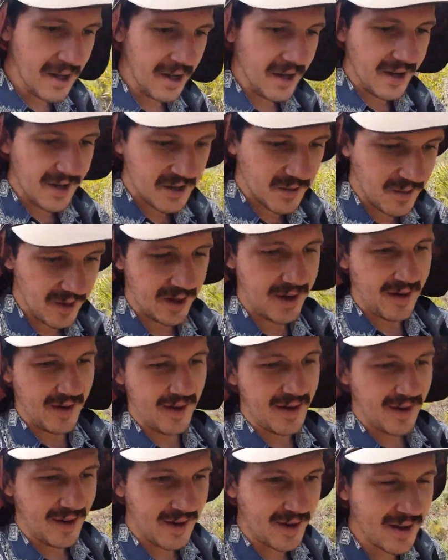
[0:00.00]
It's been
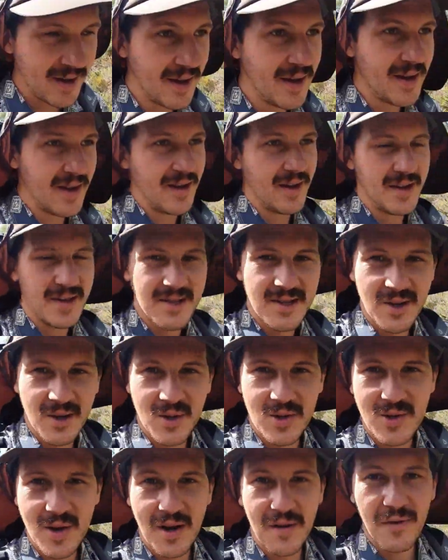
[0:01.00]
single
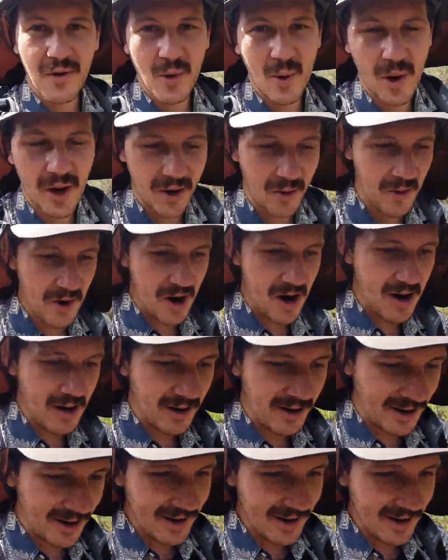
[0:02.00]
track for quite a while.